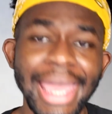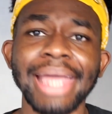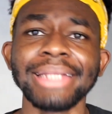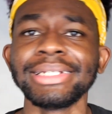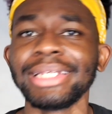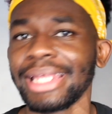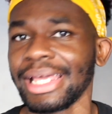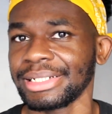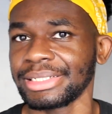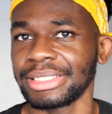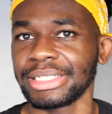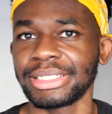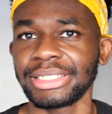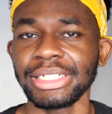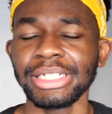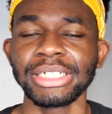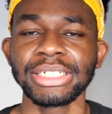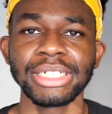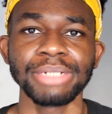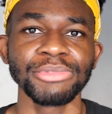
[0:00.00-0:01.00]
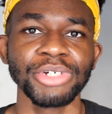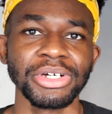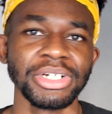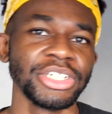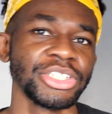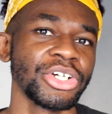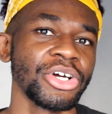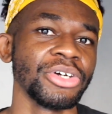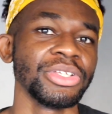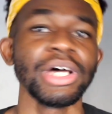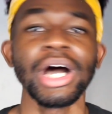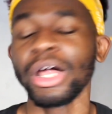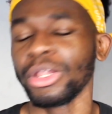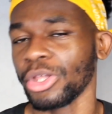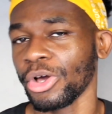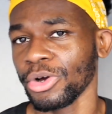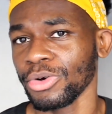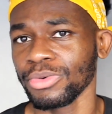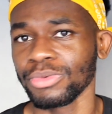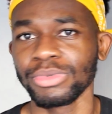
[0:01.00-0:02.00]
And the STC SIM card is called
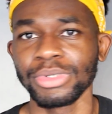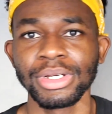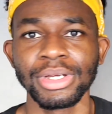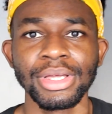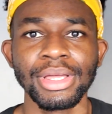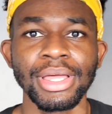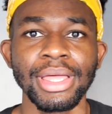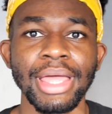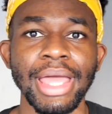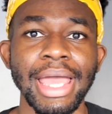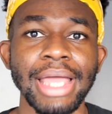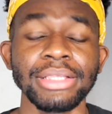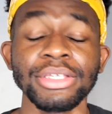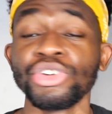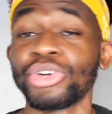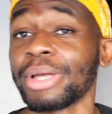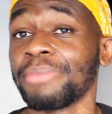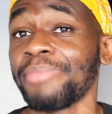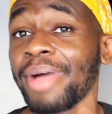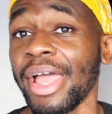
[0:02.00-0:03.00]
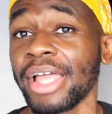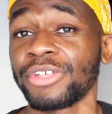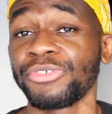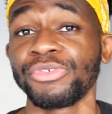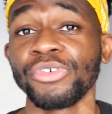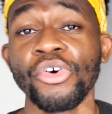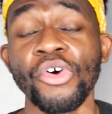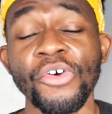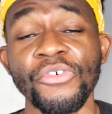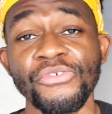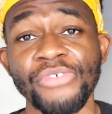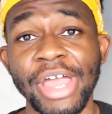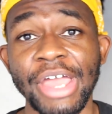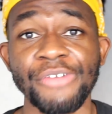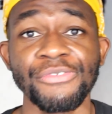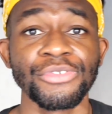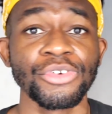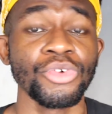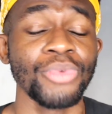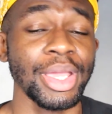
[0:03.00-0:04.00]
Airalo, and you can buy it for
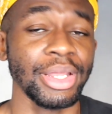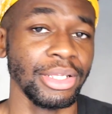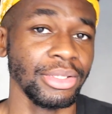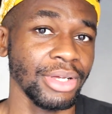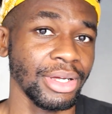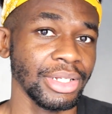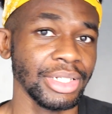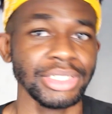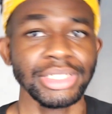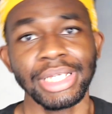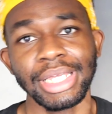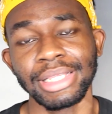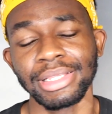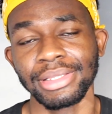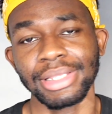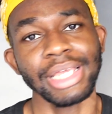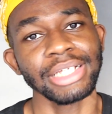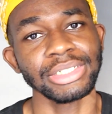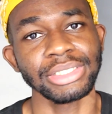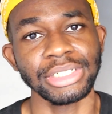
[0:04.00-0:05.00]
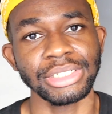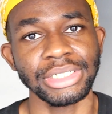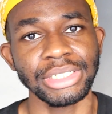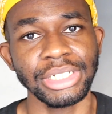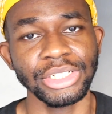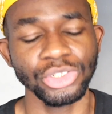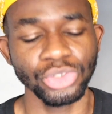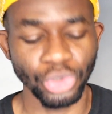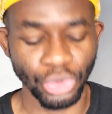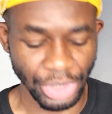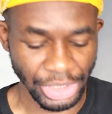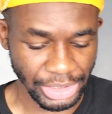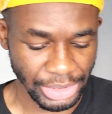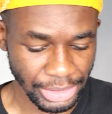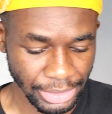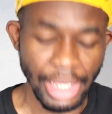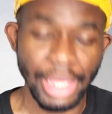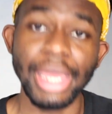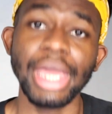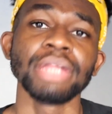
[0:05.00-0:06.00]
$5 Kuwaiti in STC
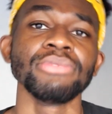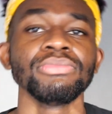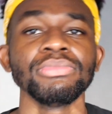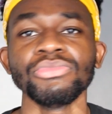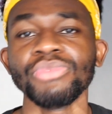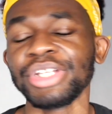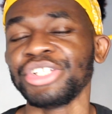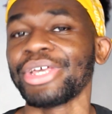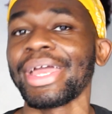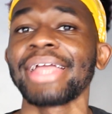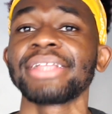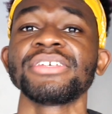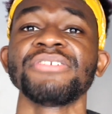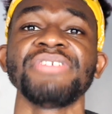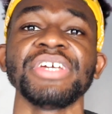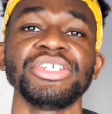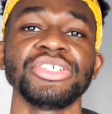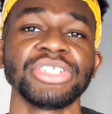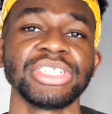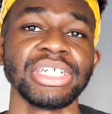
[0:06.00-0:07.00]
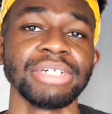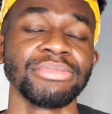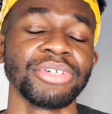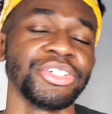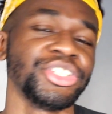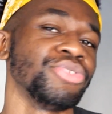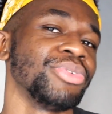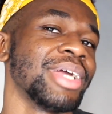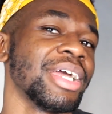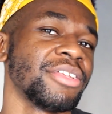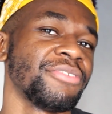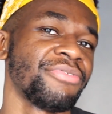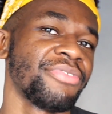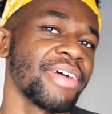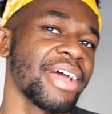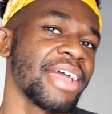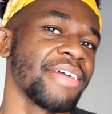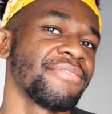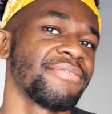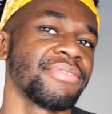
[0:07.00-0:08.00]
stores. And when you activate your SIM card, you'll get
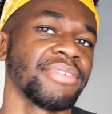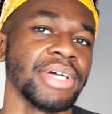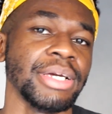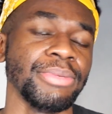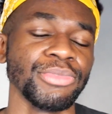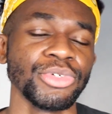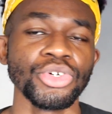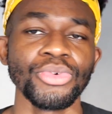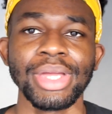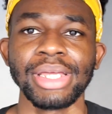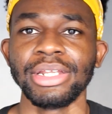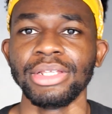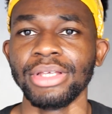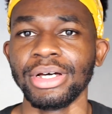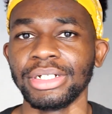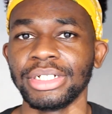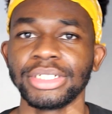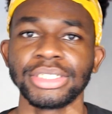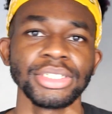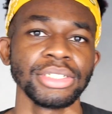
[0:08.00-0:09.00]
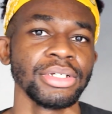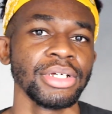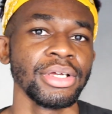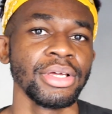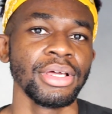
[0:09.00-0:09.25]
$5 Kuwaiti